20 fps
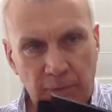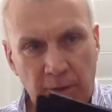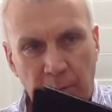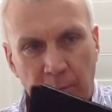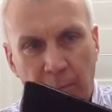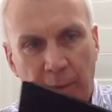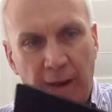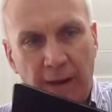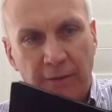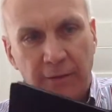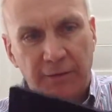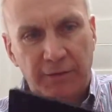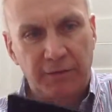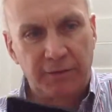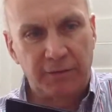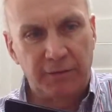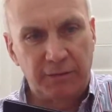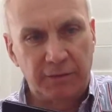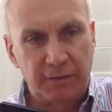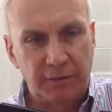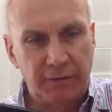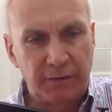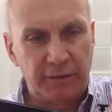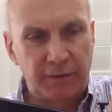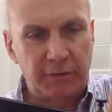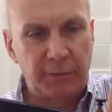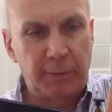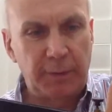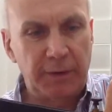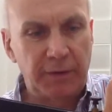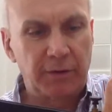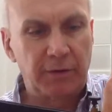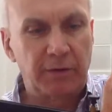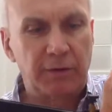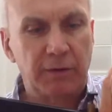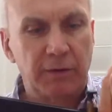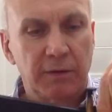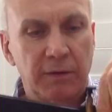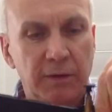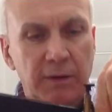mounts to this
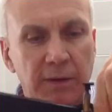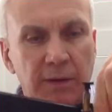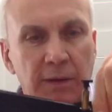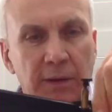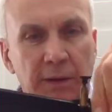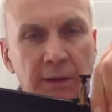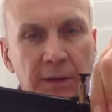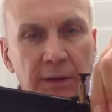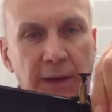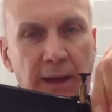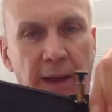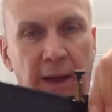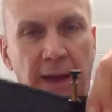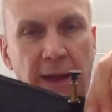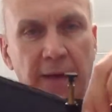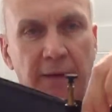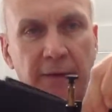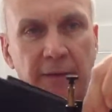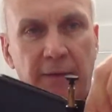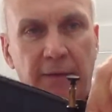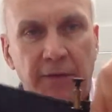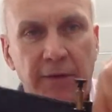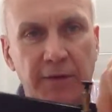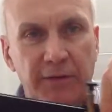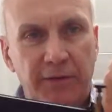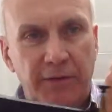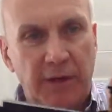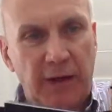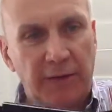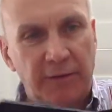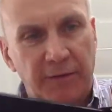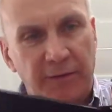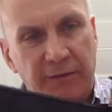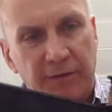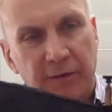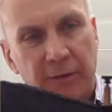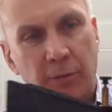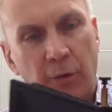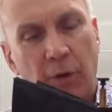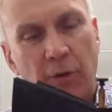spindle, and this
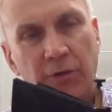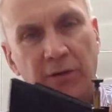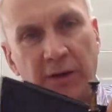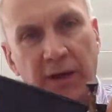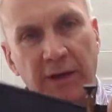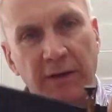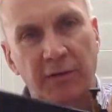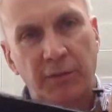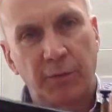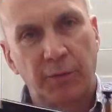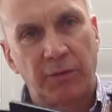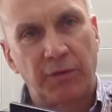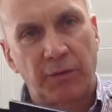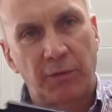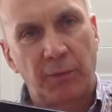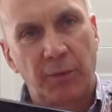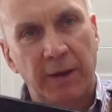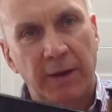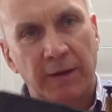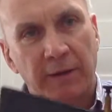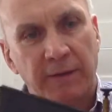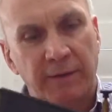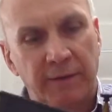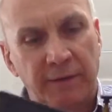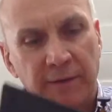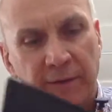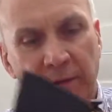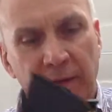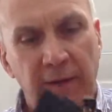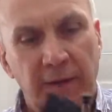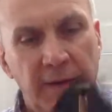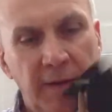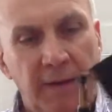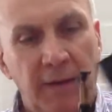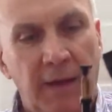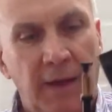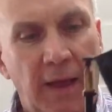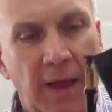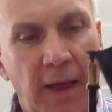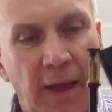obviously rotates with the wind
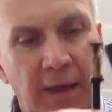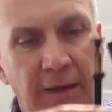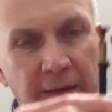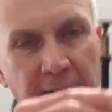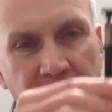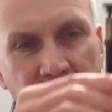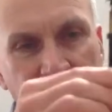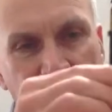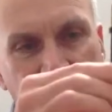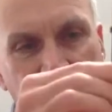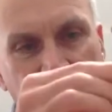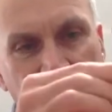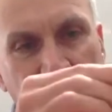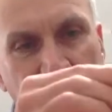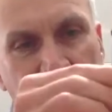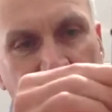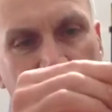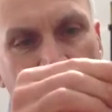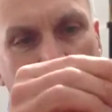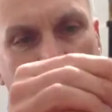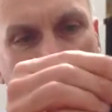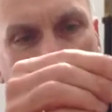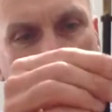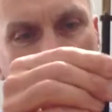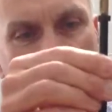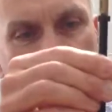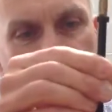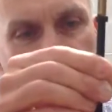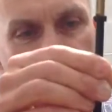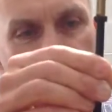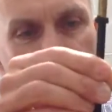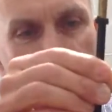and indicates the wind